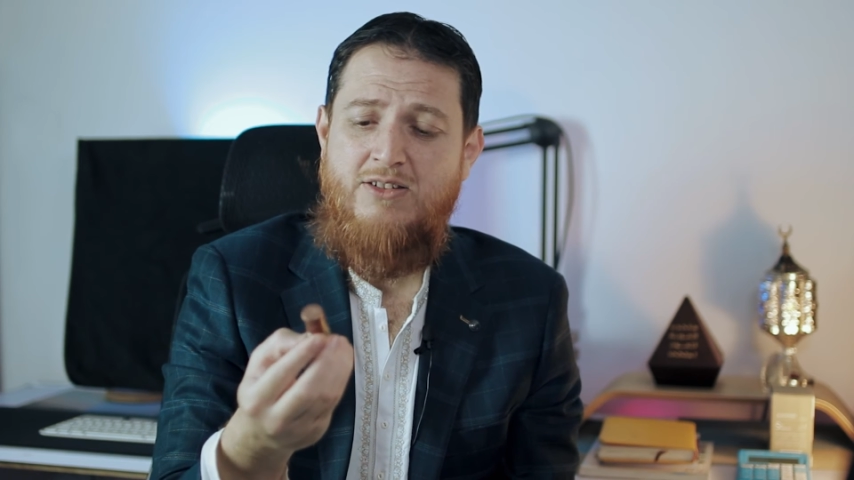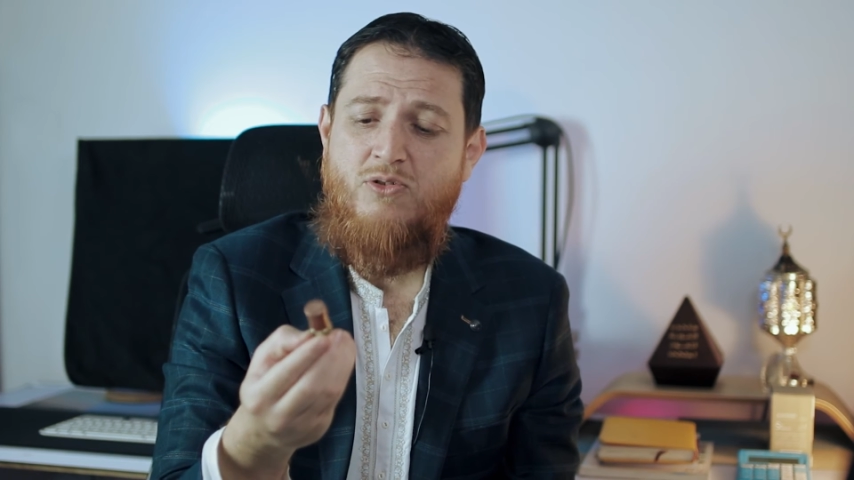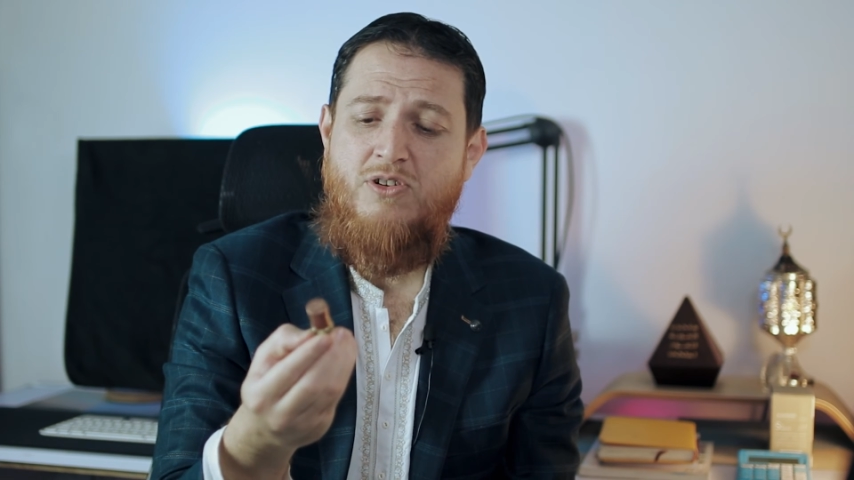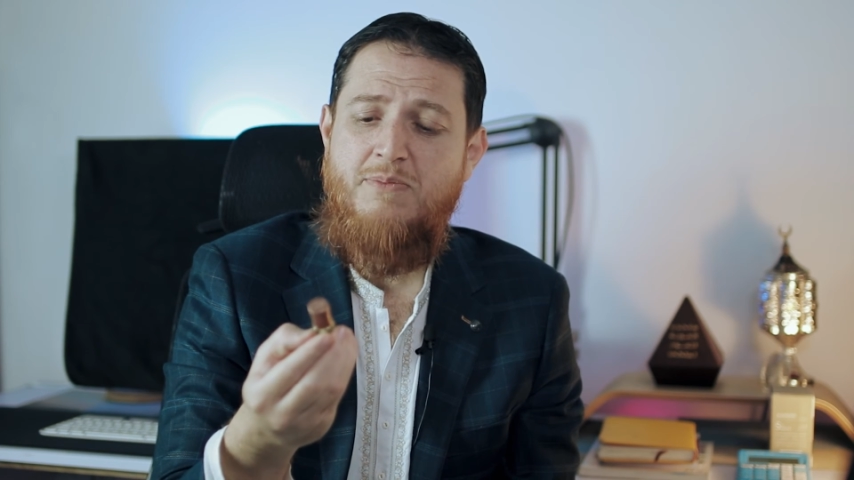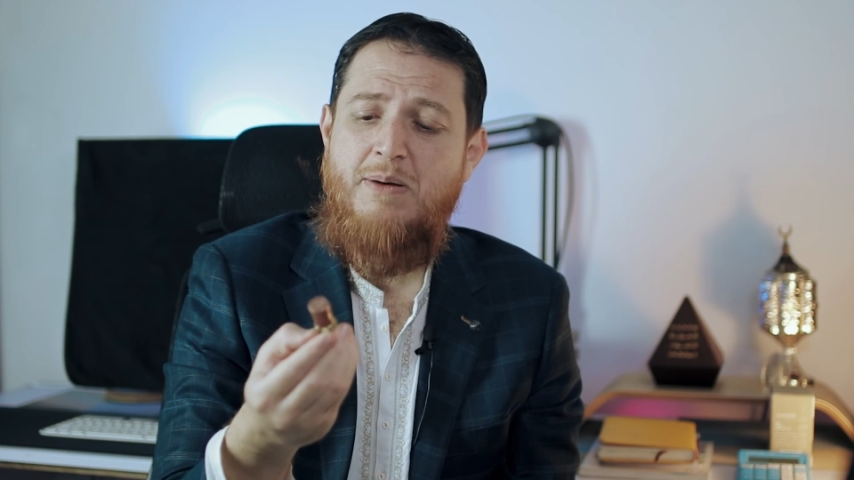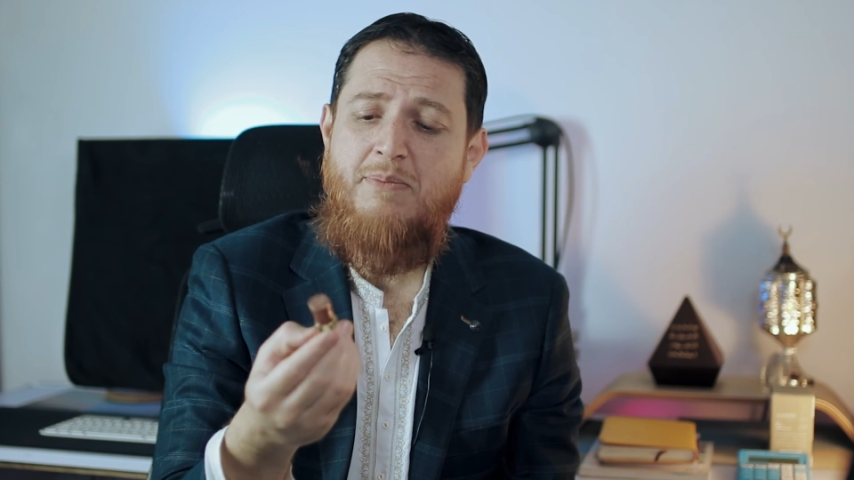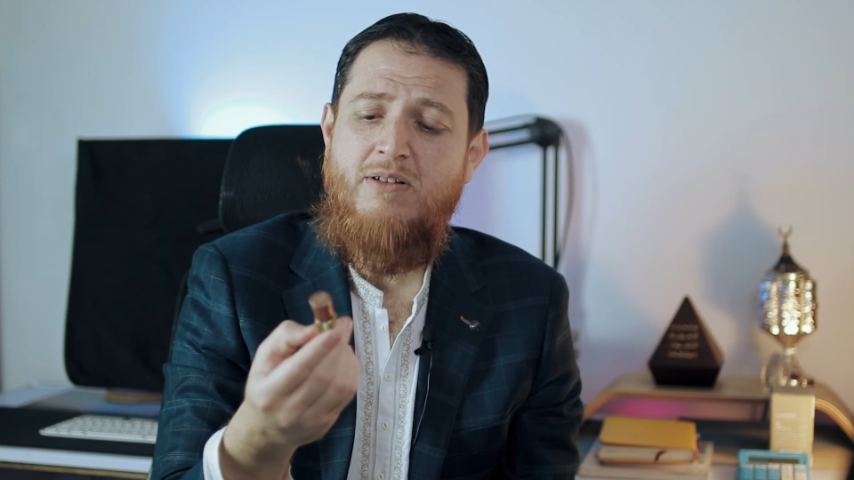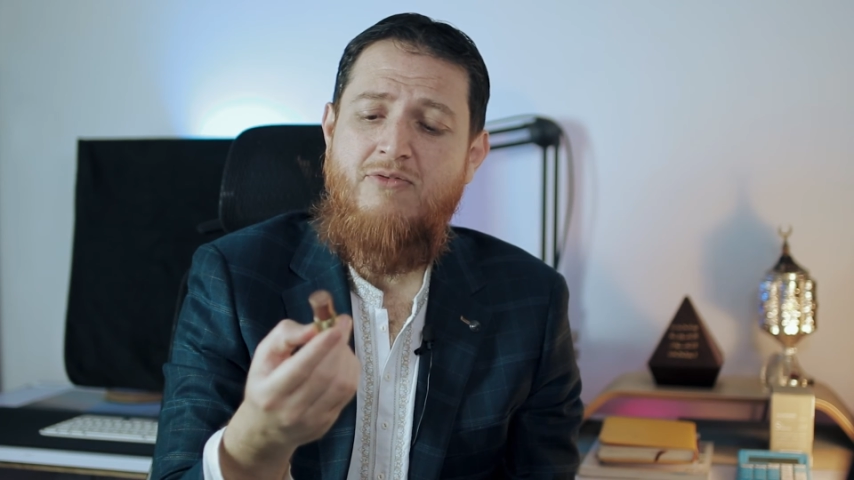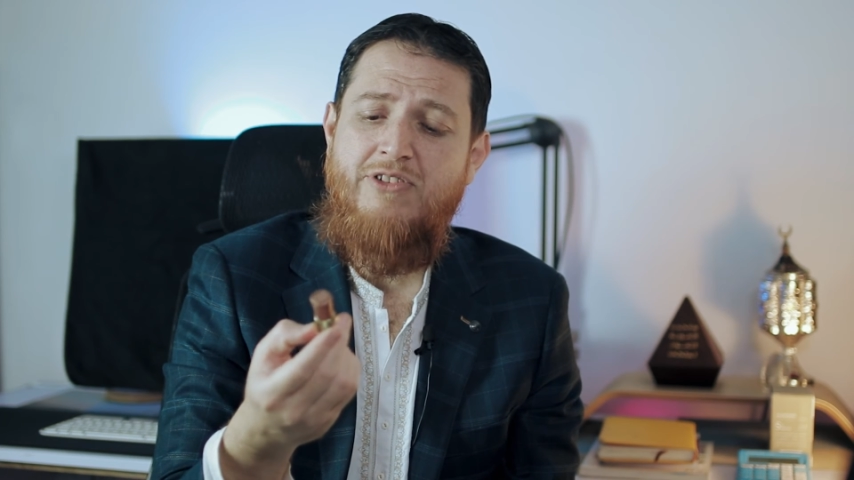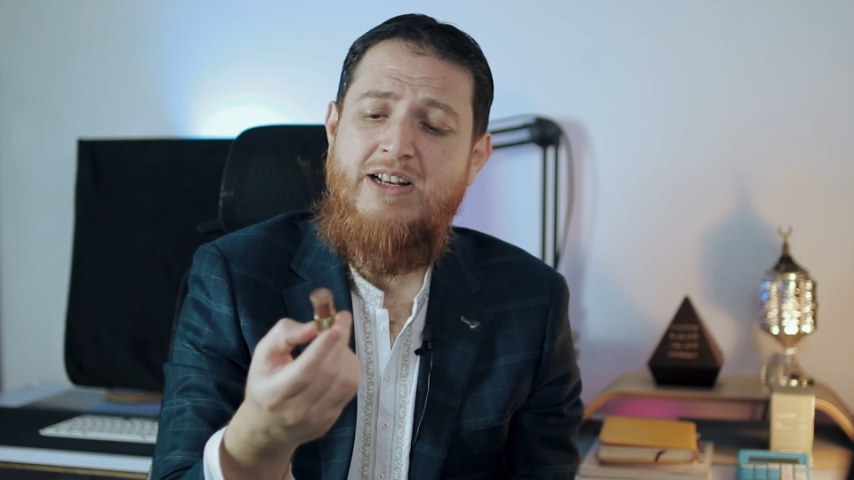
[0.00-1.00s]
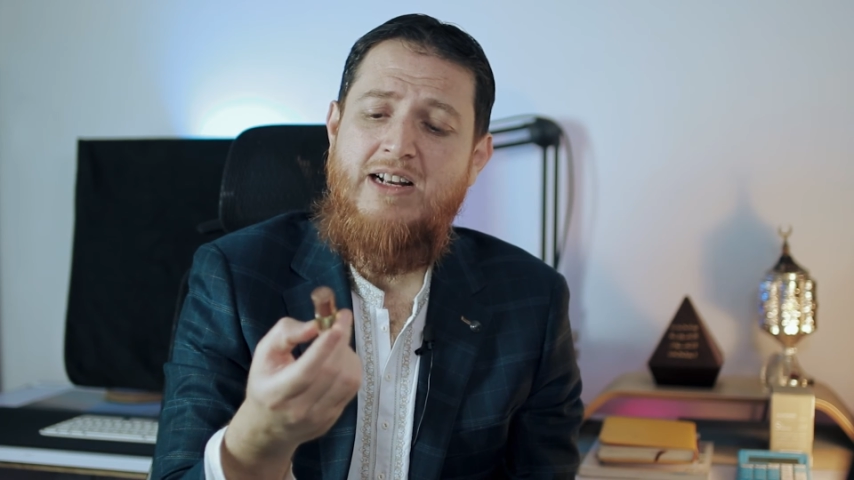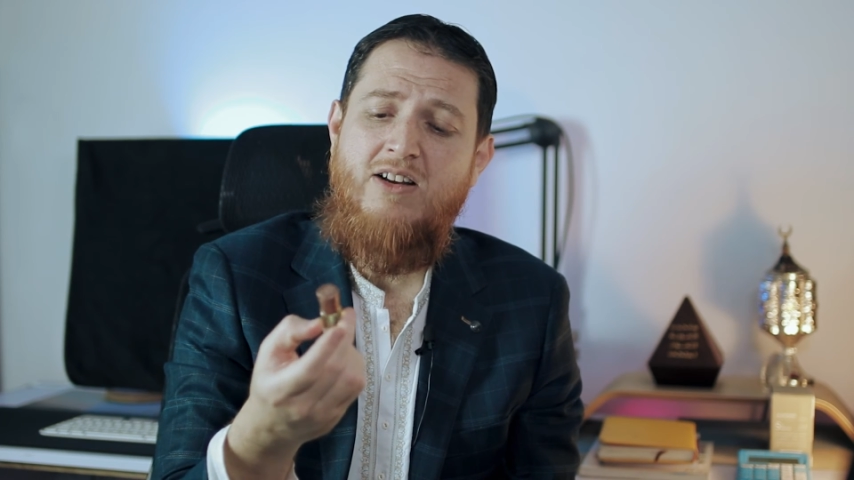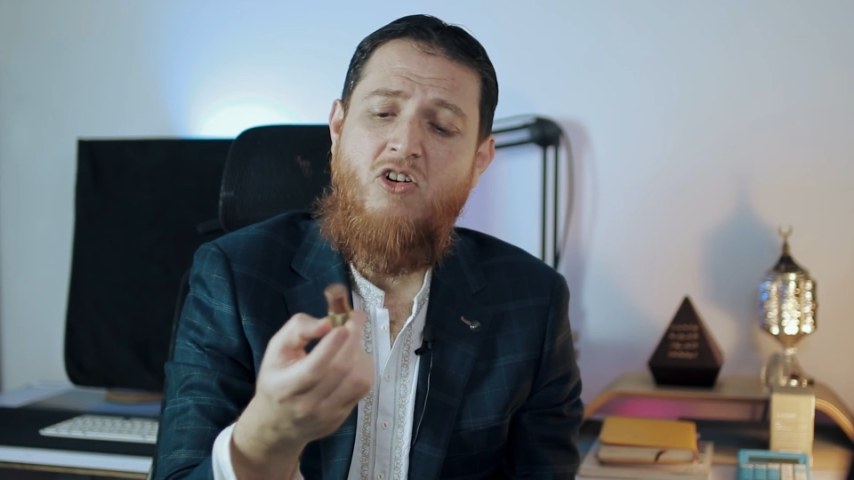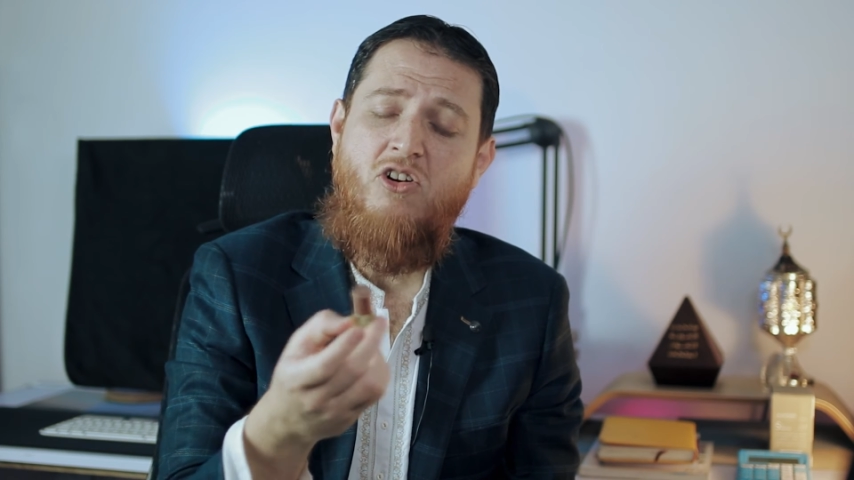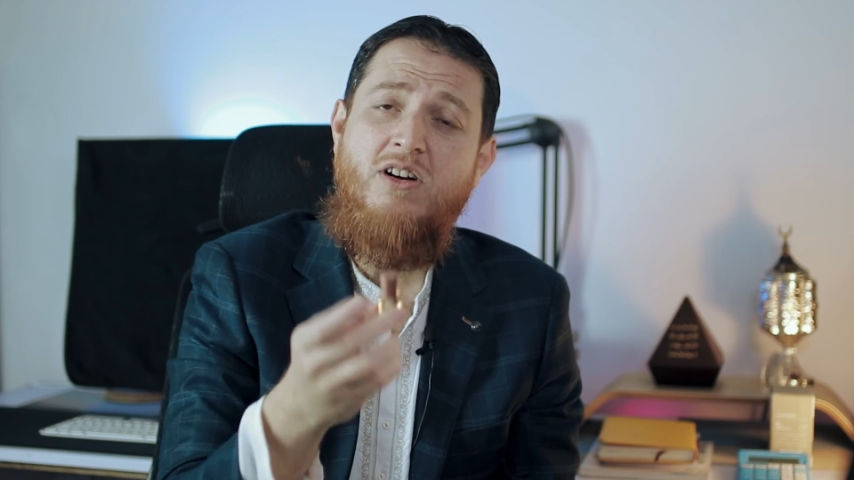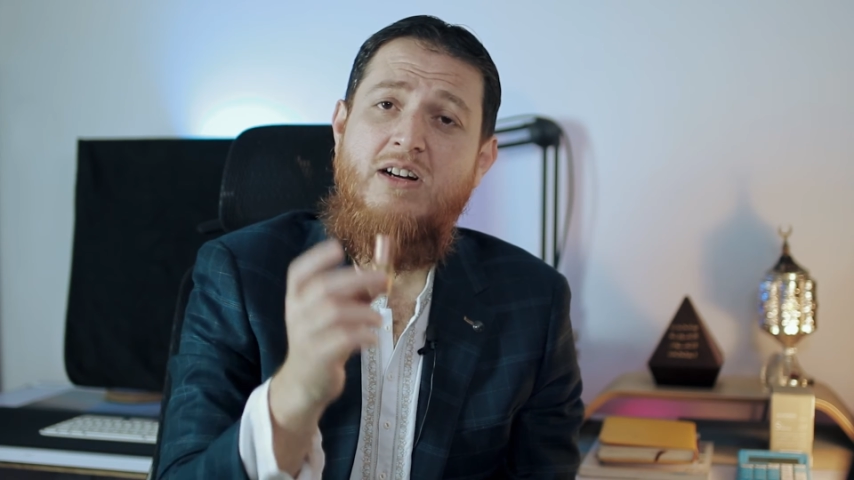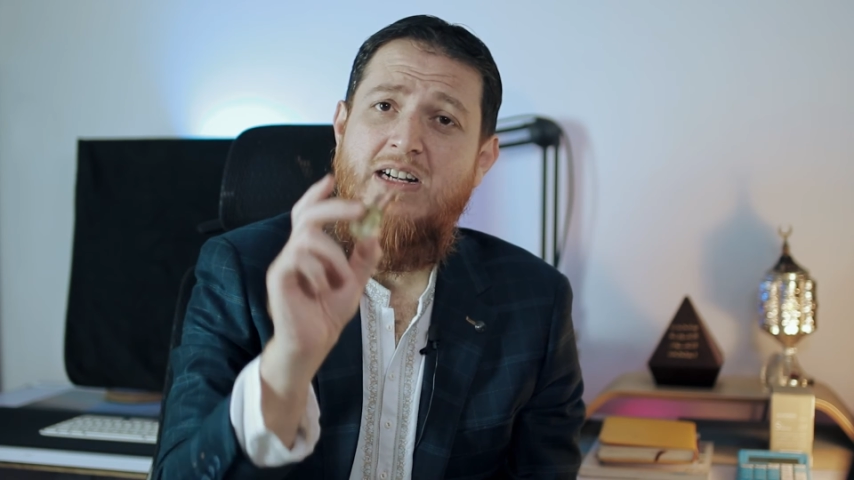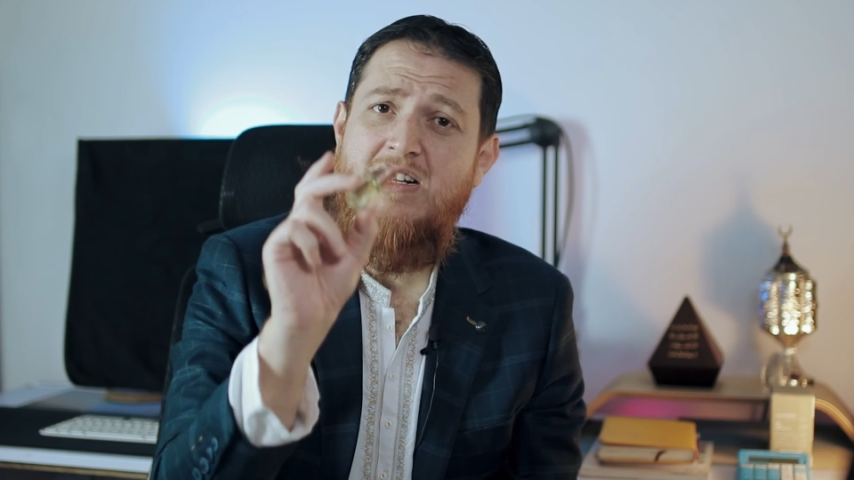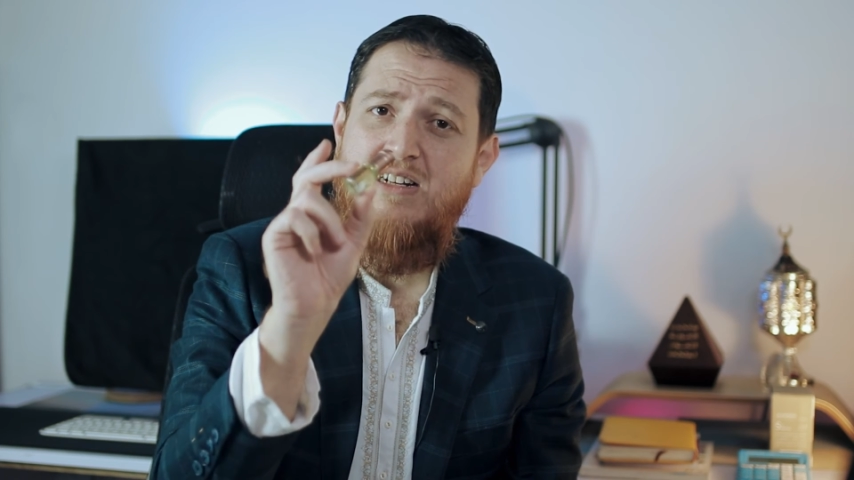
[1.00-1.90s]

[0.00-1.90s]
don't remember where I ordered it,